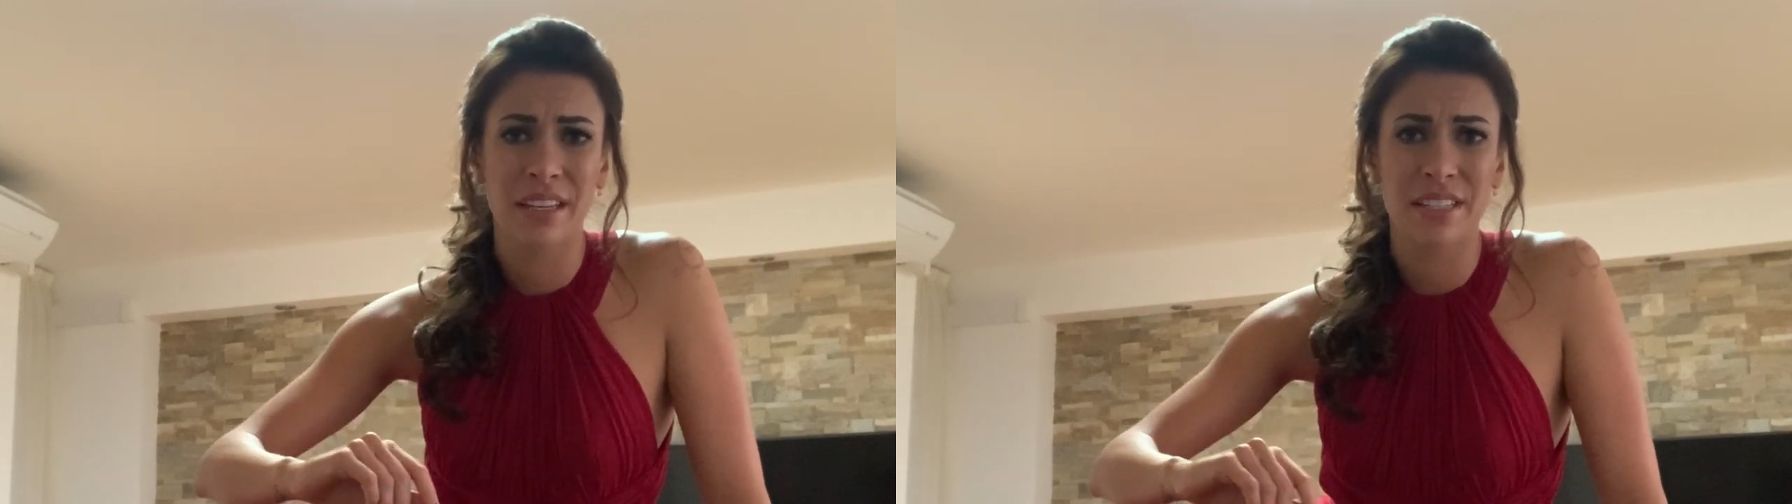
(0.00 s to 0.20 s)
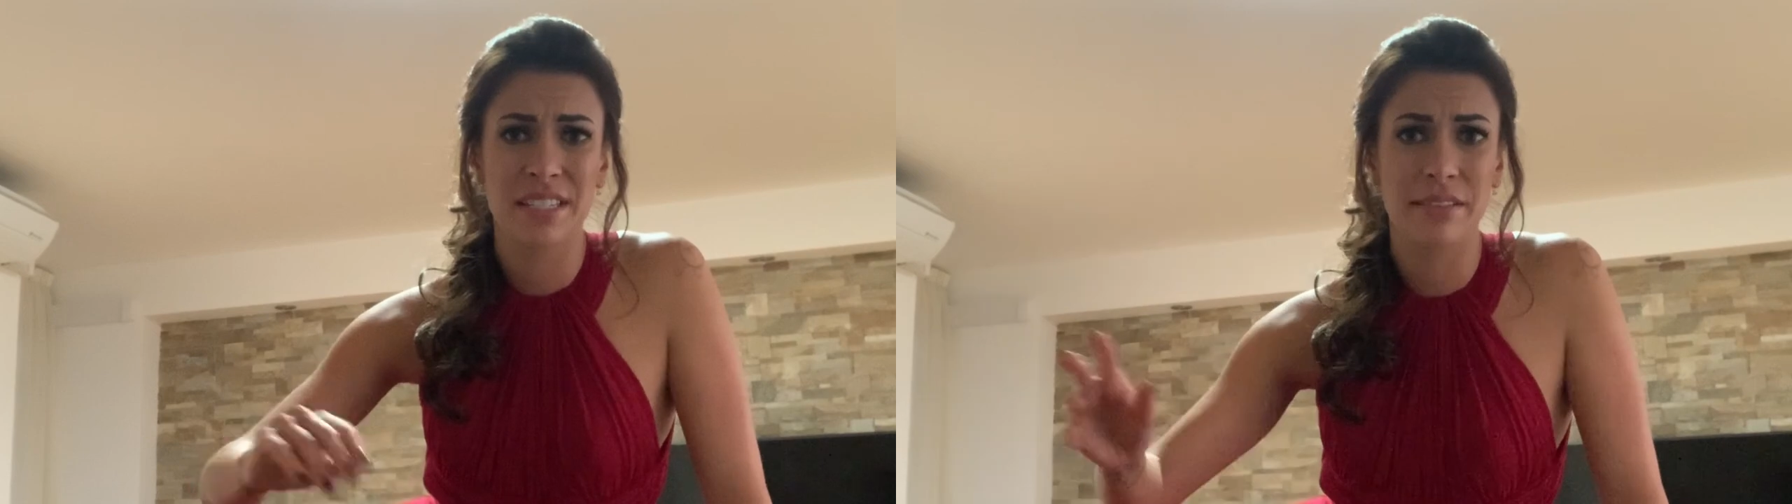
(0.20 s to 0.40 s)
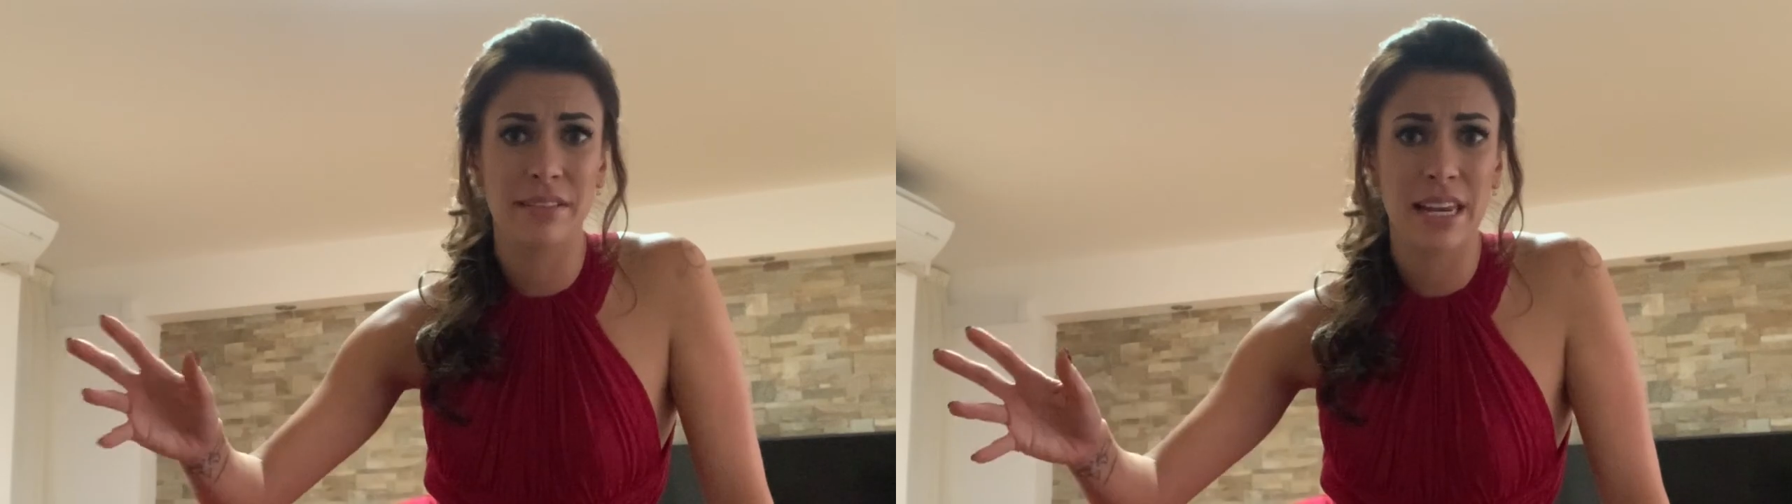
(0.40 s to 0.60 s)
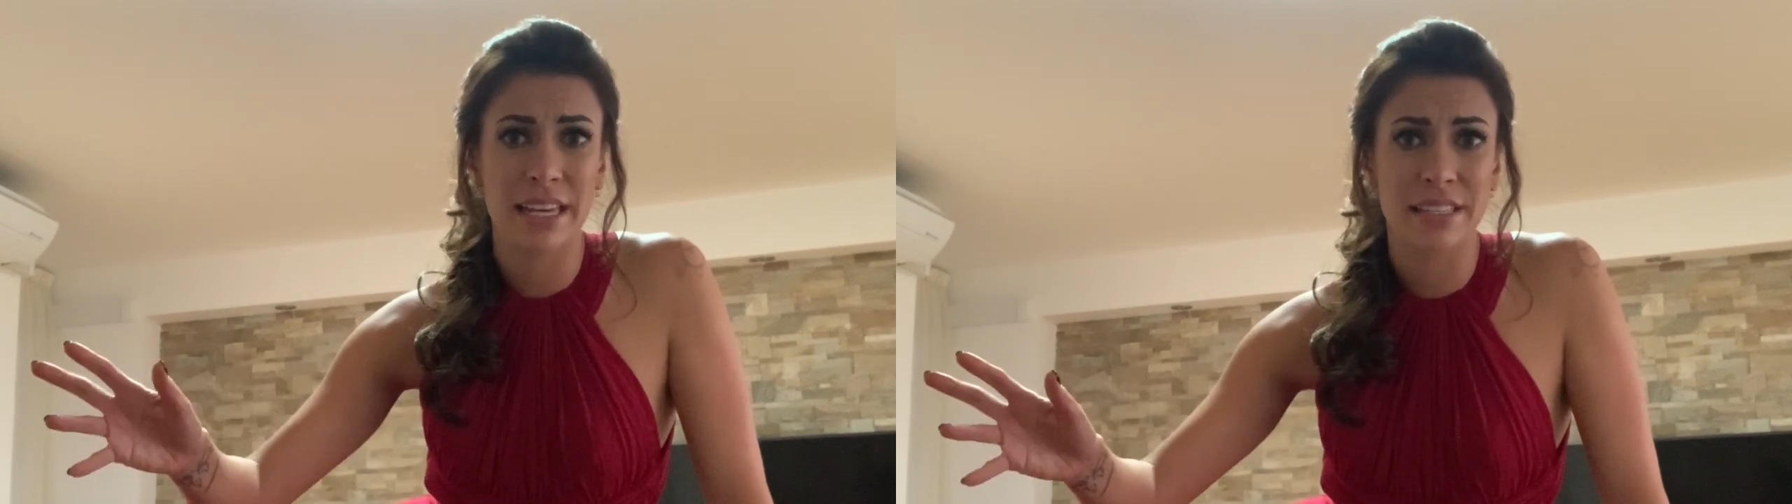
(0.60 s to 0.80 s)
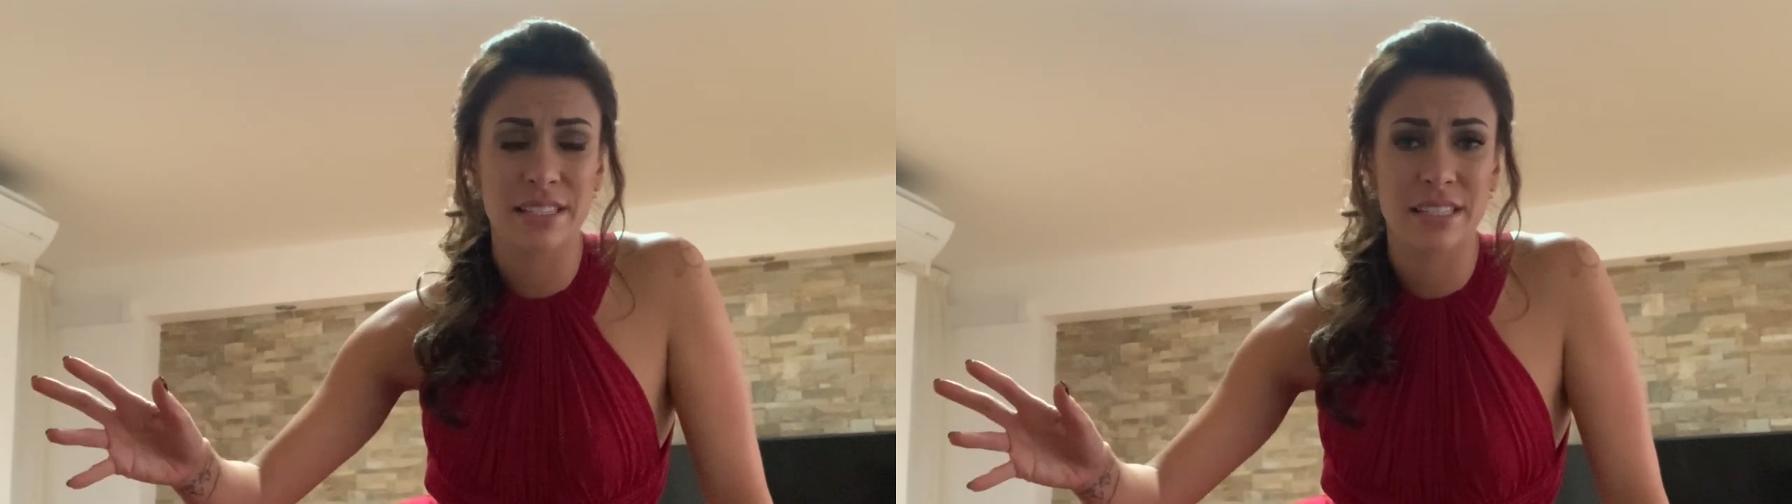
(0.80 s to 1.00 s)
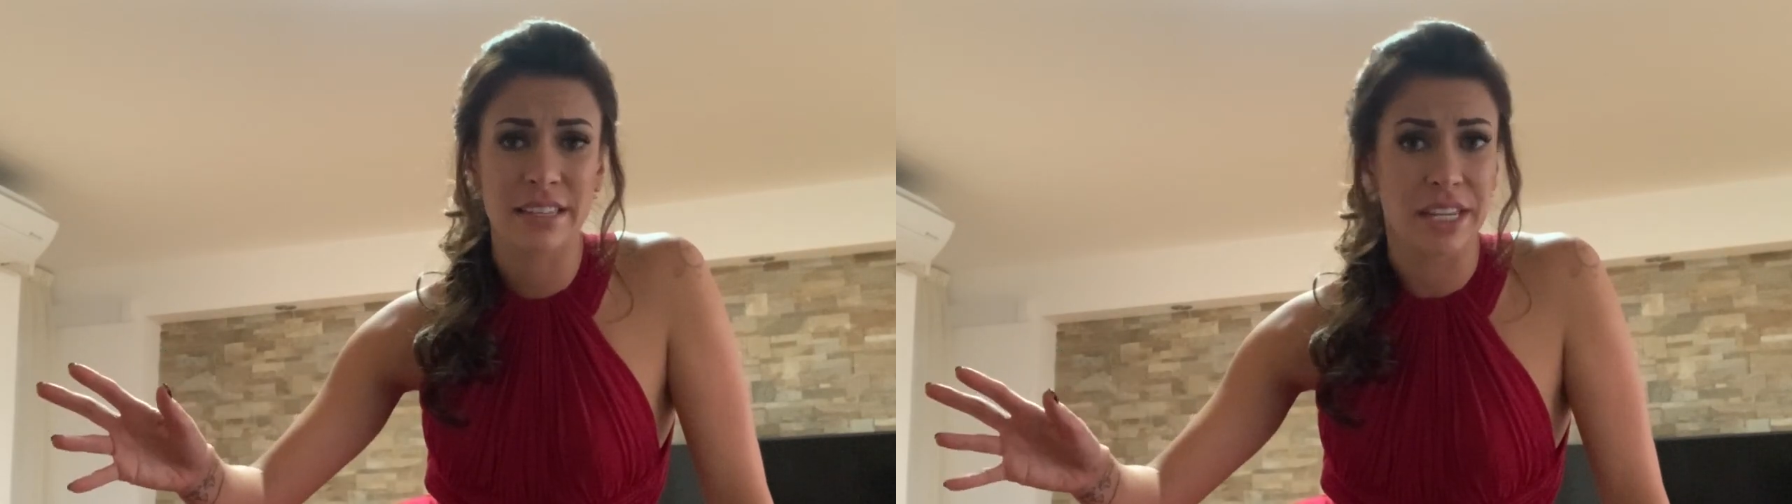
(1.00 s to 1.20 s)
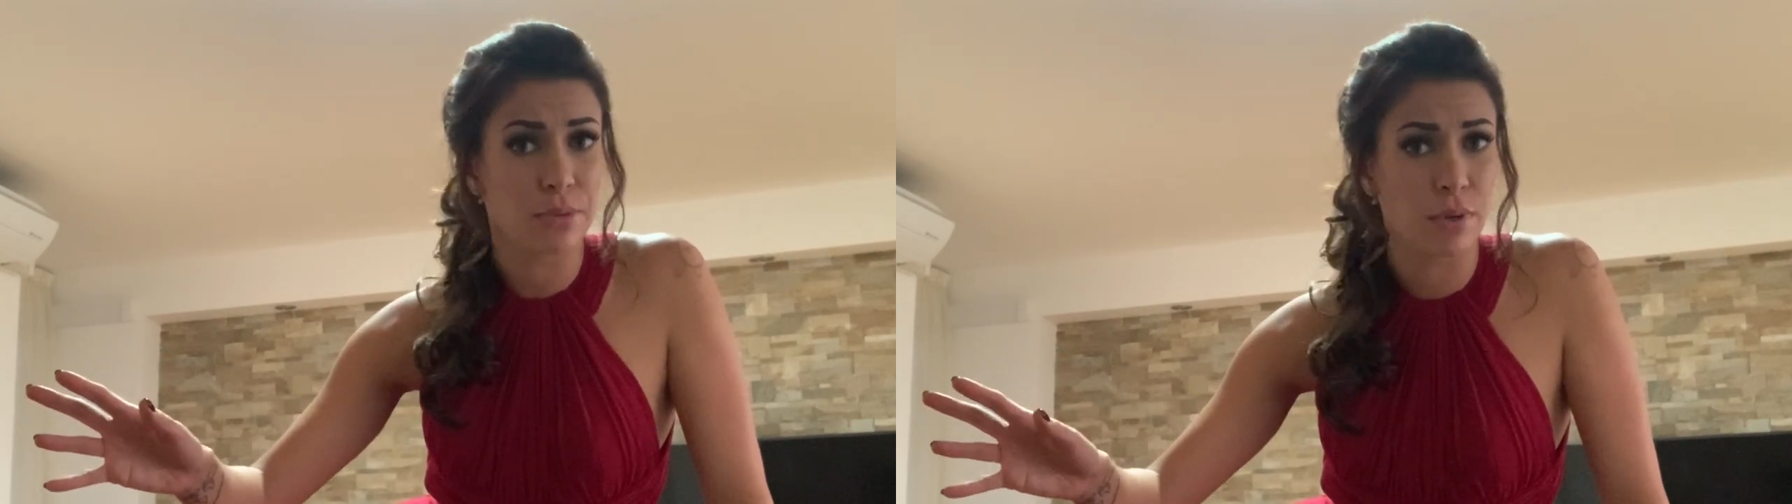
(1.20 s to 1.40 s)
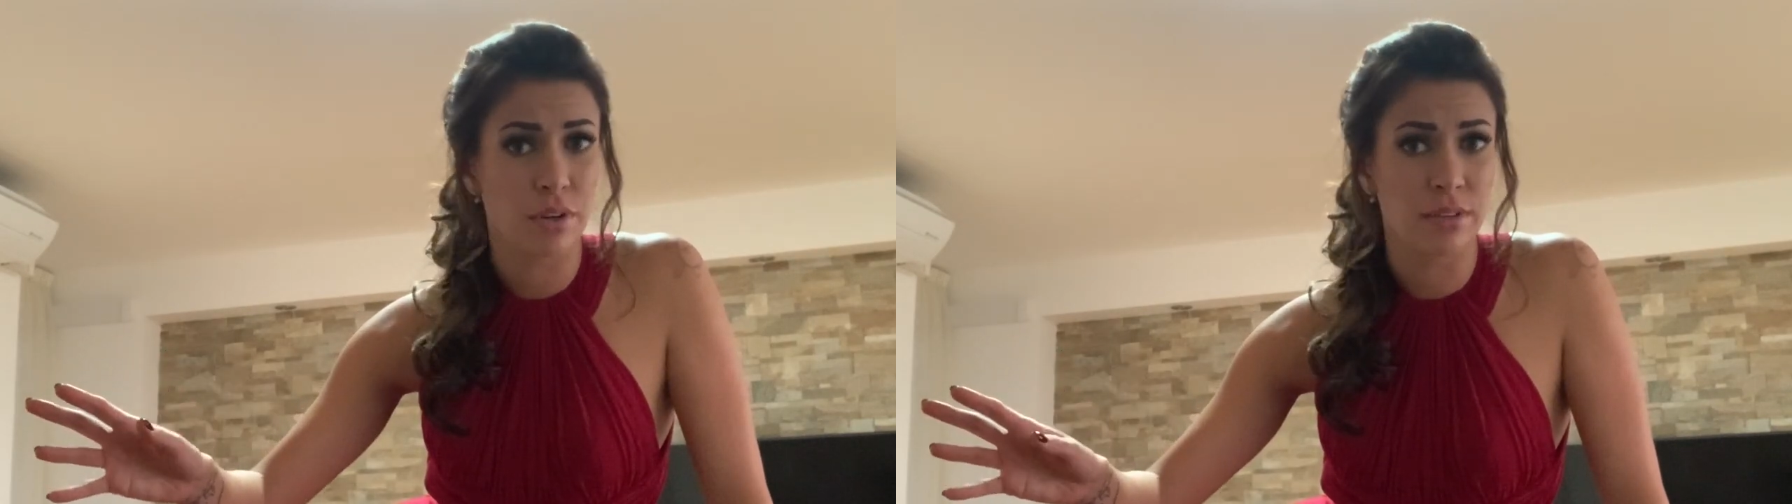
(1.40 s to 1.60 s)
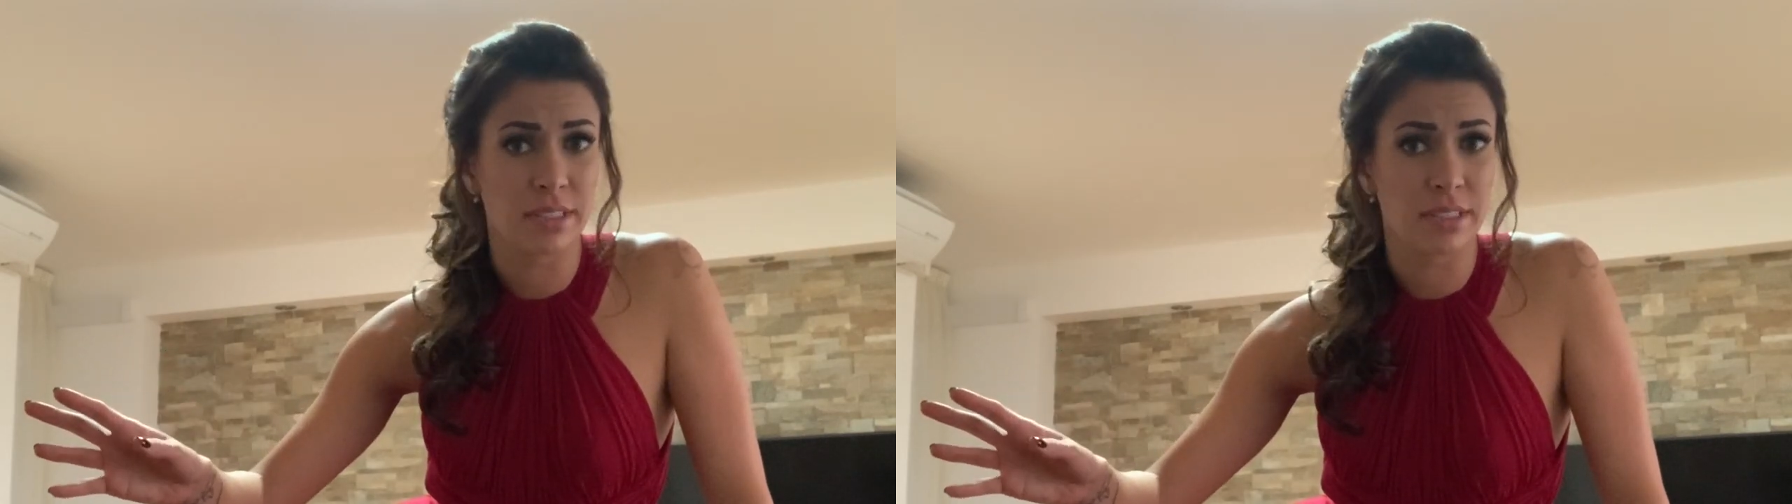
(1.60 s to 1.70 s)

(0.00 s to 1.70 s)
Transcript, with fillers: civilians, as we call